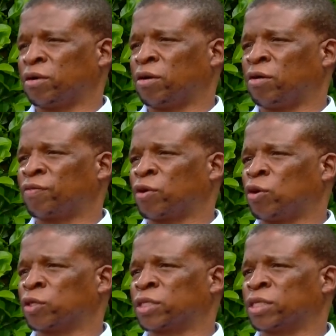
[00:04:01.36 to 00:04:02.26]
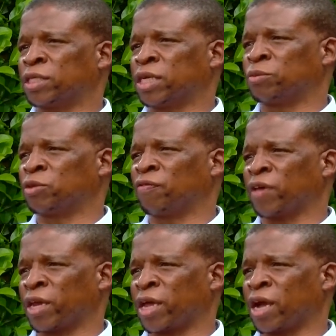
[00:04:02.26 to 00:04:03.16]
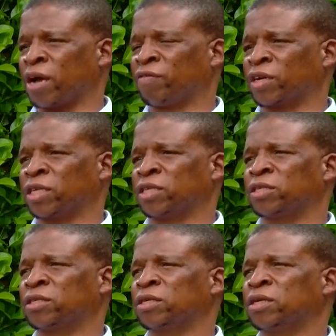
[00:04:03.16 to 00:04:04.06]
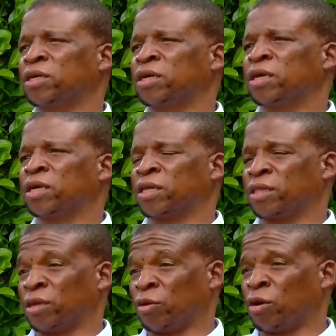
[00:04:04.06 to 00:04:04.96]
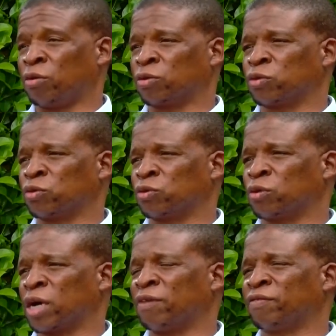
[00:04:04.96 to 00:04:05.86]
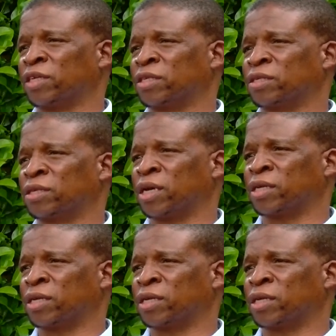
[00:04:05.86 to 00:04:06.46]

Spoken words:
of course, in terms of area coverage, the Lower Usutu covers